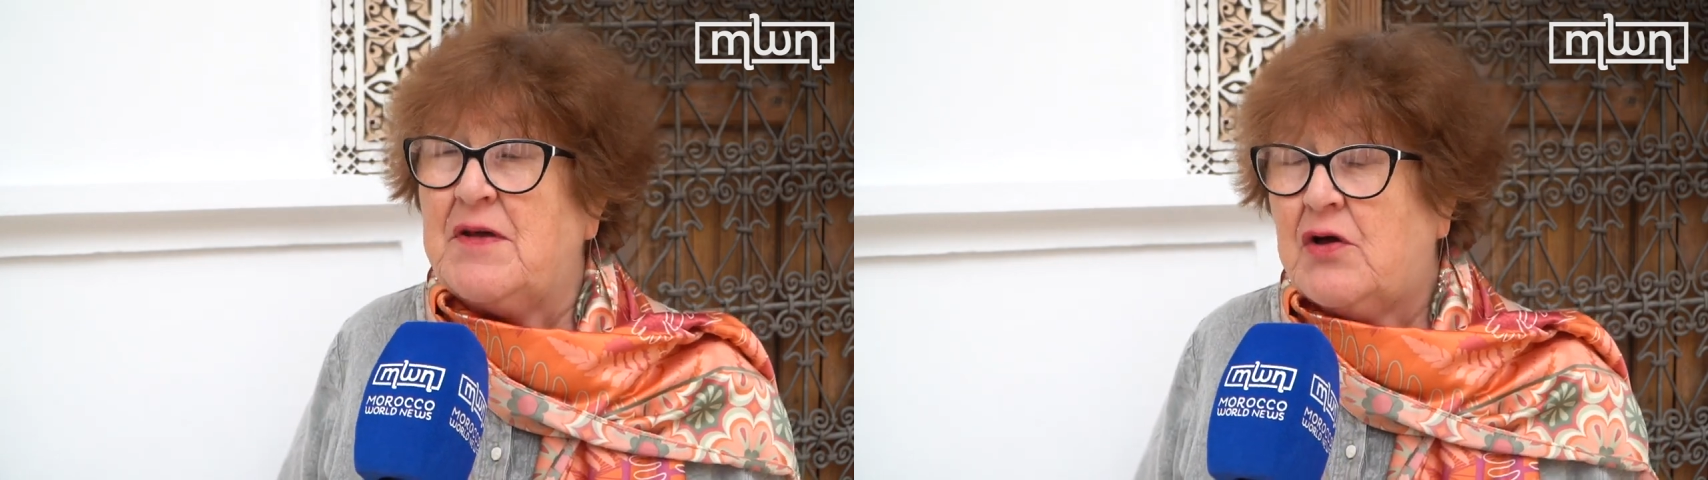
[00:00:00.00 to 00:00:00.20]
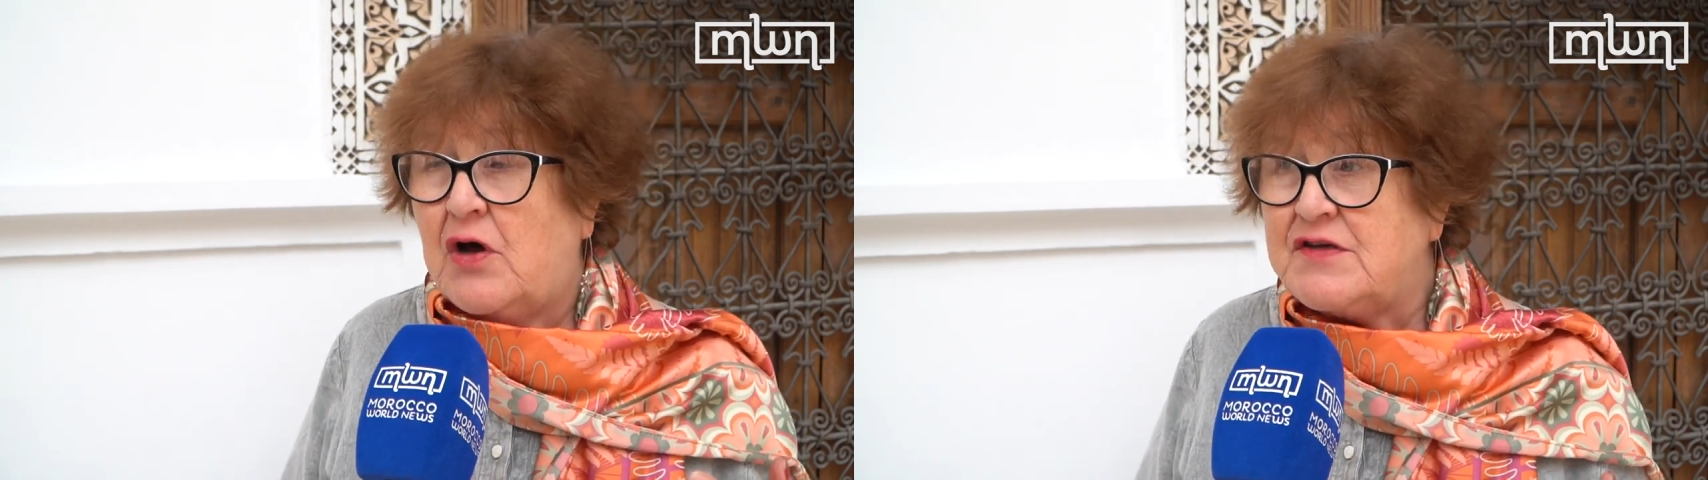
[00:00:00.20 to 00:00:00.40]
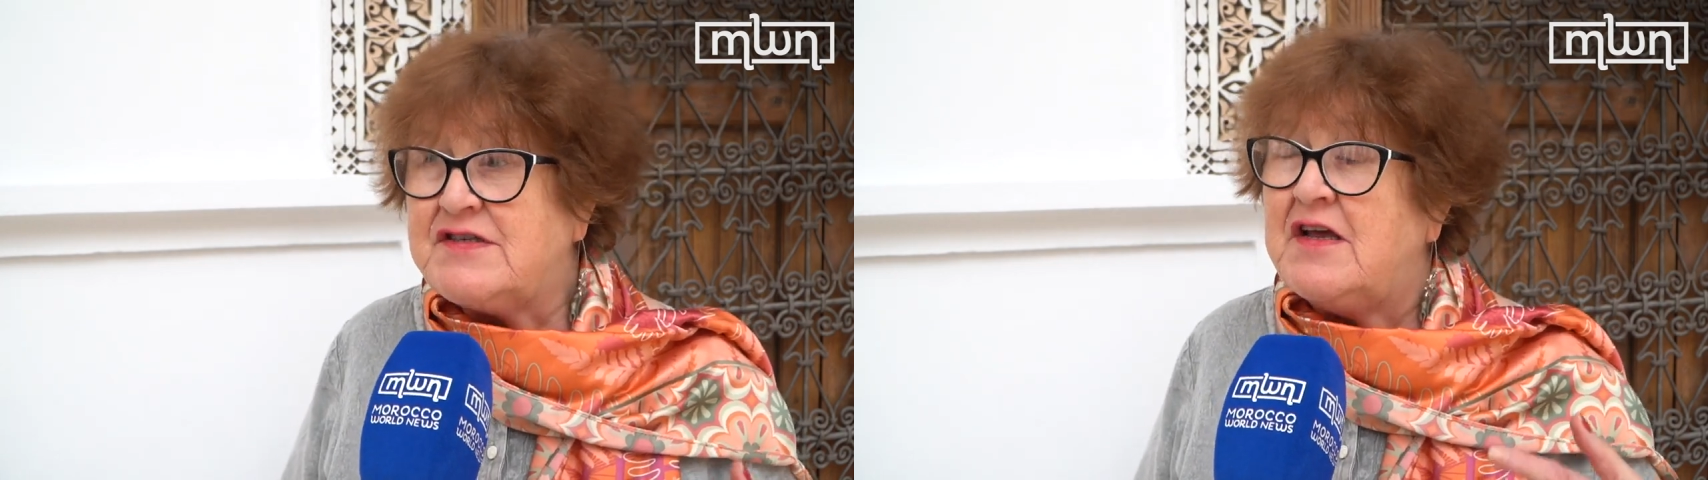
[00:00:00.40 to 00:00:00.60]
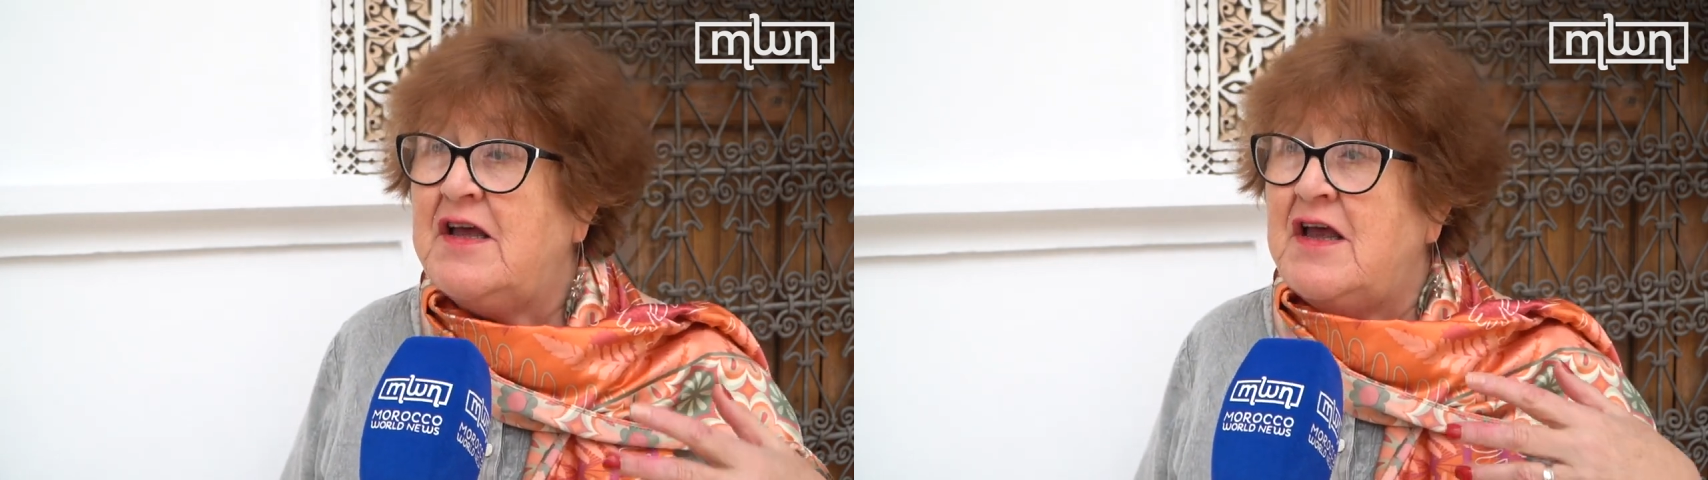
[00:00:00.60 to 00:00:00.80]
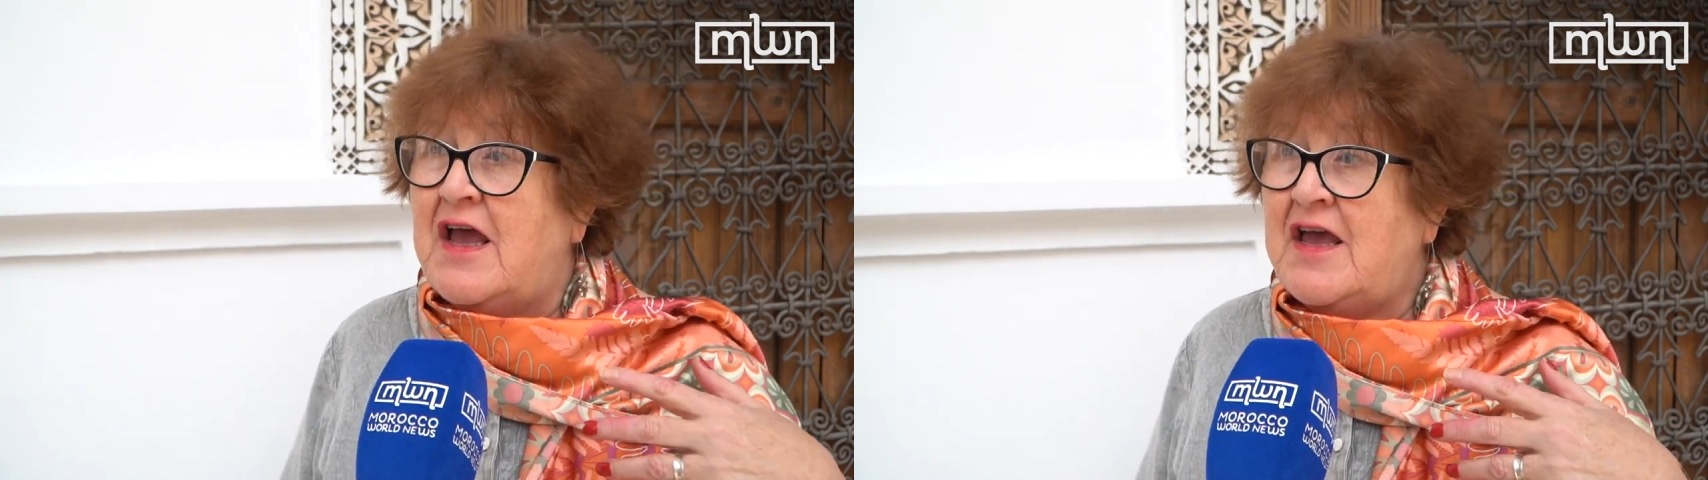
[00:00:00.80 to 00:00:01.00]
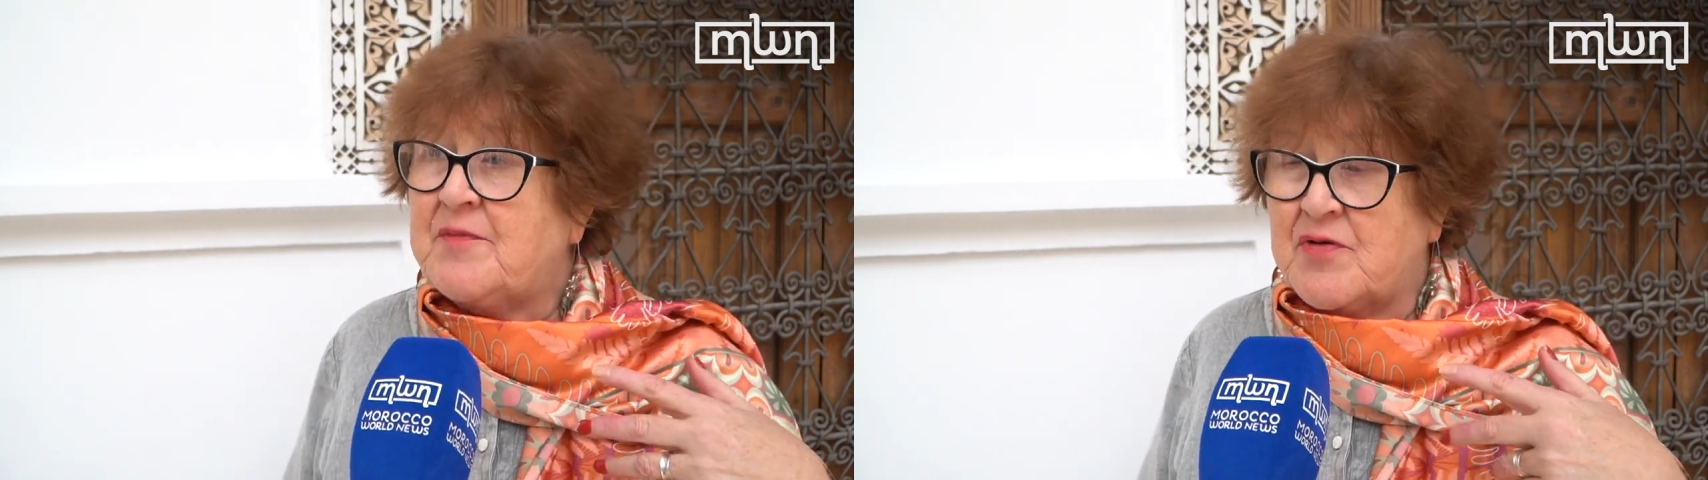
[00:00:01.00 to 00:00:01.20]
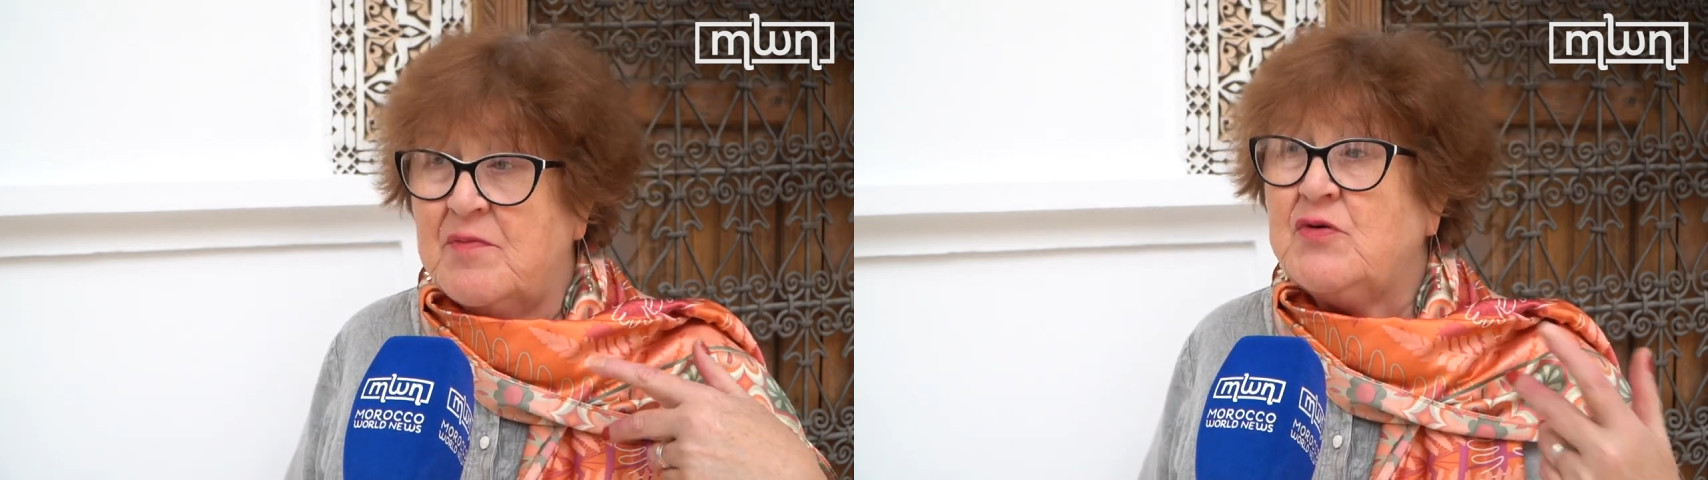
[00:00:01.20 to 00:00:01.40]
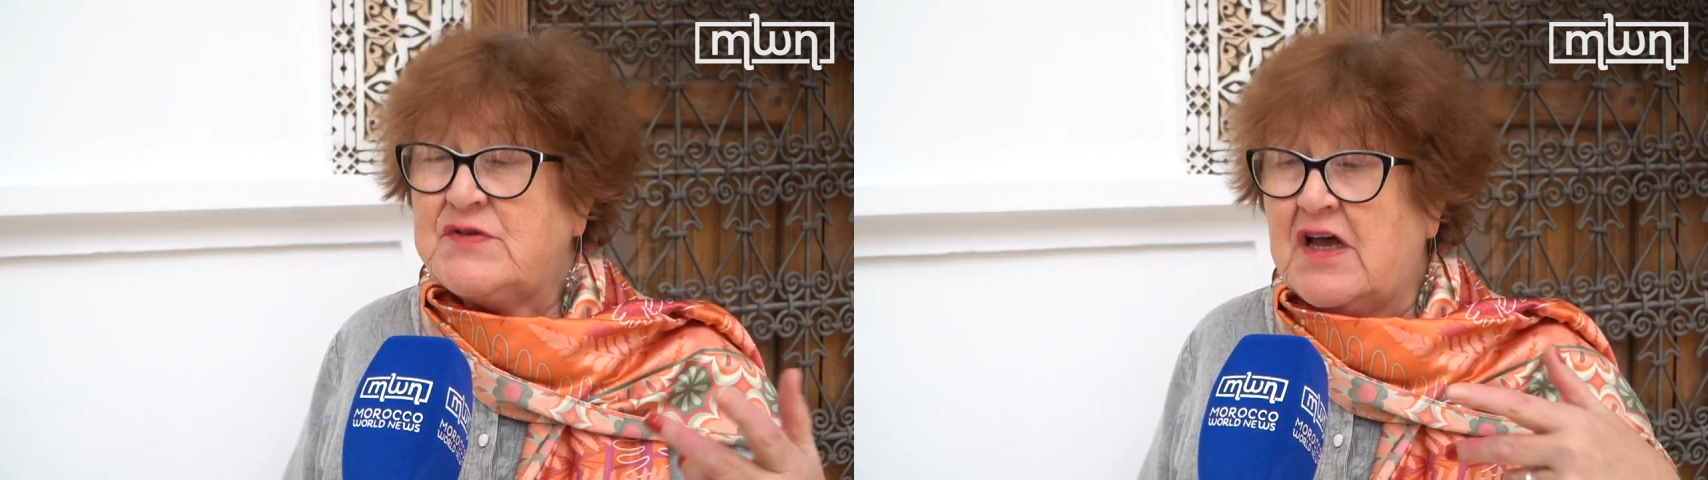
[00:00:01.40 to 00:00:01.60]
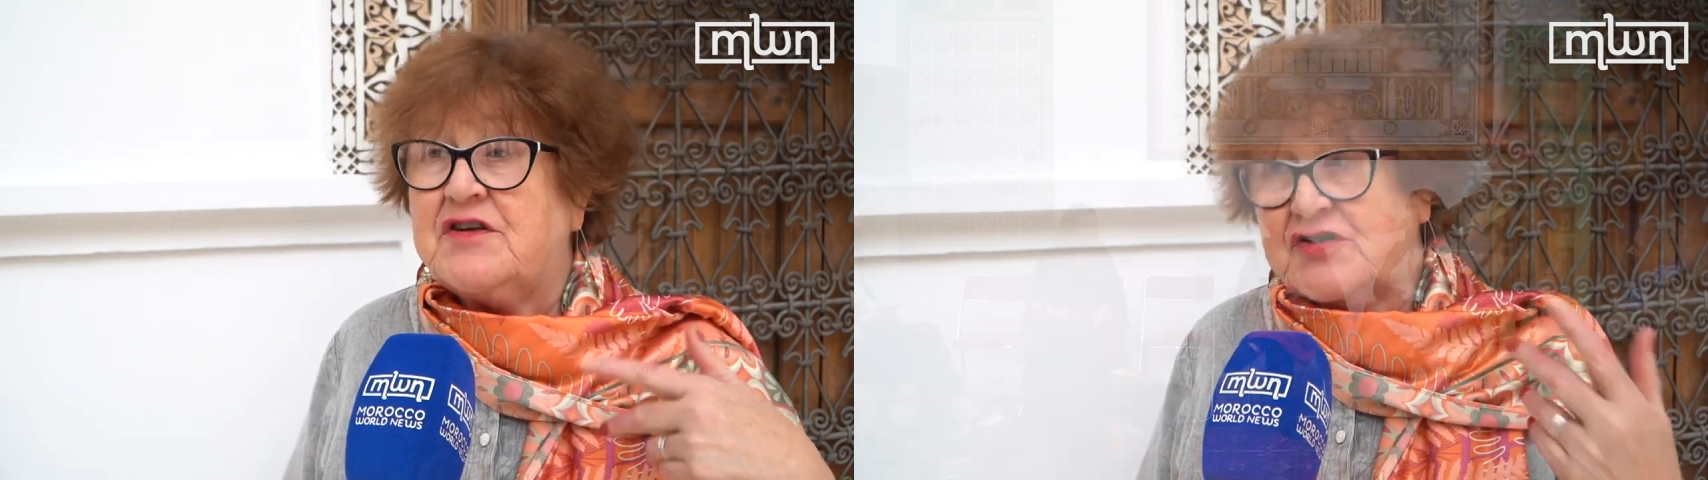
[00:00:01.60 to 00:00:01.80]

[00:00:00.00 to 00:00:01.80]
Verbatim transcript: because it promotes